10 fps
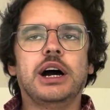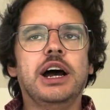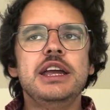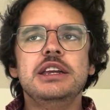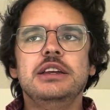
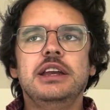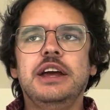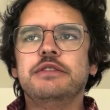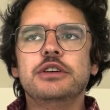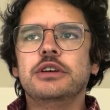I
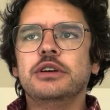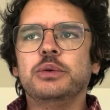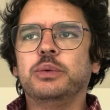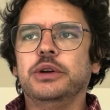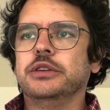never
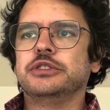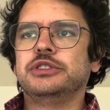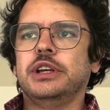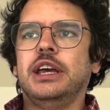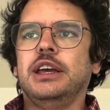will
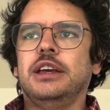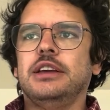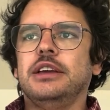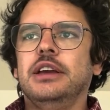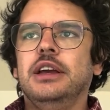
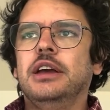say,